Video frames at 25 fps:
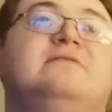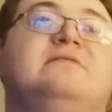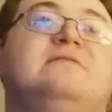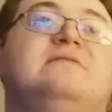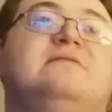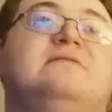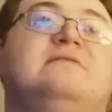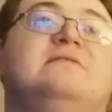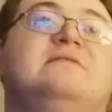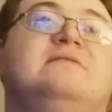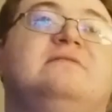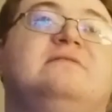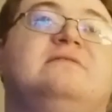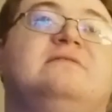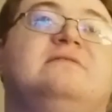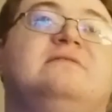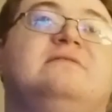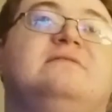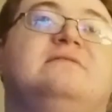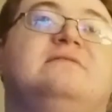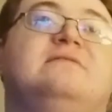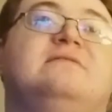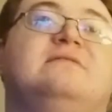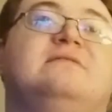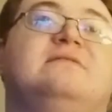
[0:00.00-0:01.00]

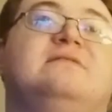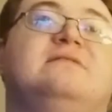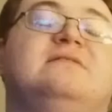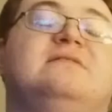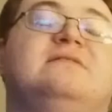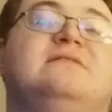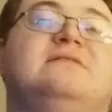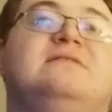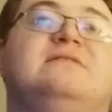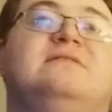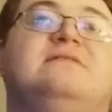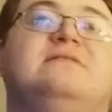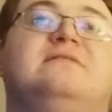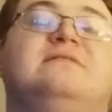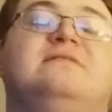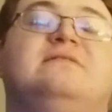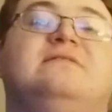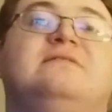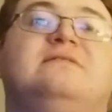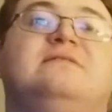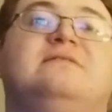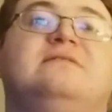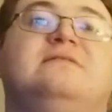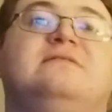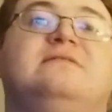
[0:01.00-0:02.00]

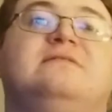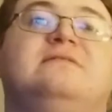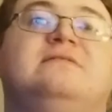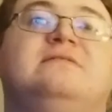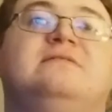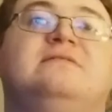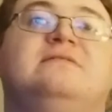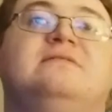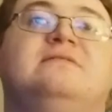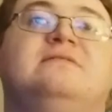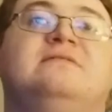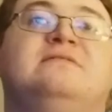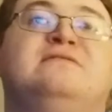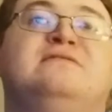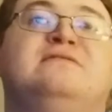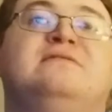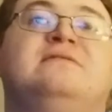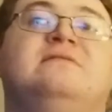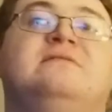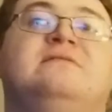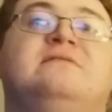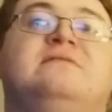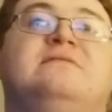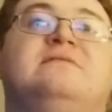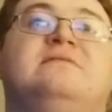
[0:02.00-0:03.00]

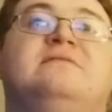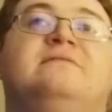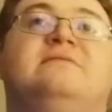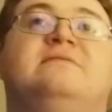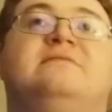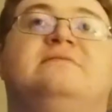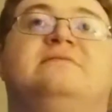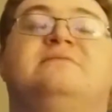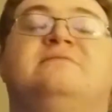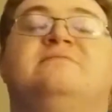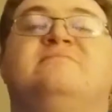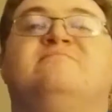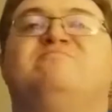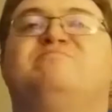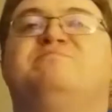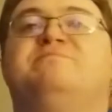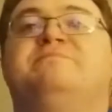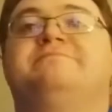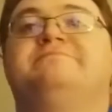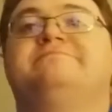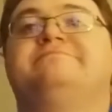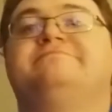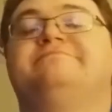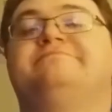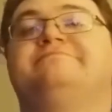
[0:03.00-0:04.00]

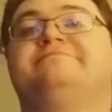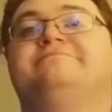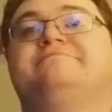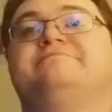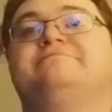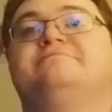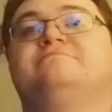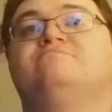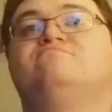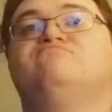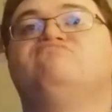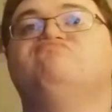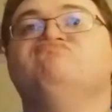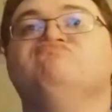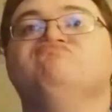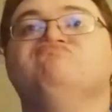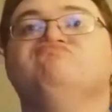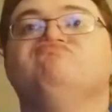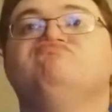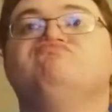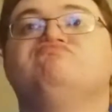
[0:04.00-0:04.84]
[no speech]